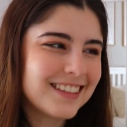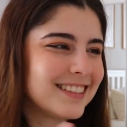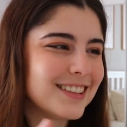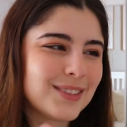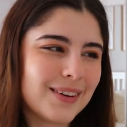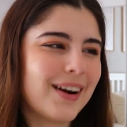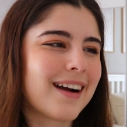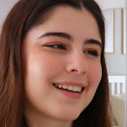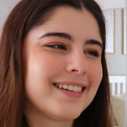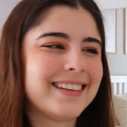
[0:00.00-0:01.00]
This is so
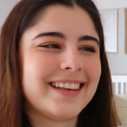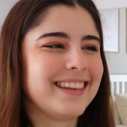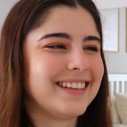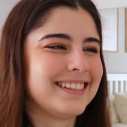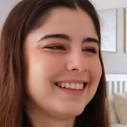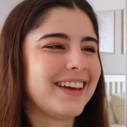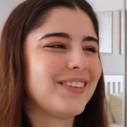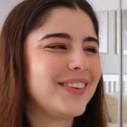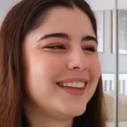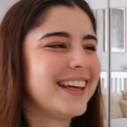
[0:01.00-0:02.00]
hard to say these
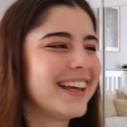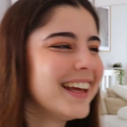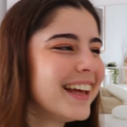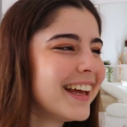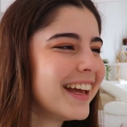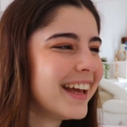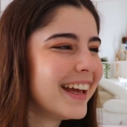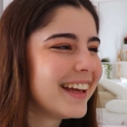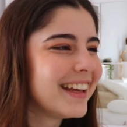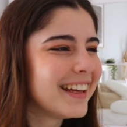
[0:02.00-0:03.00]
names
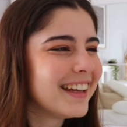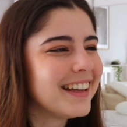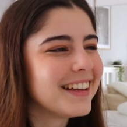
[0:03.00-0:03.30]
in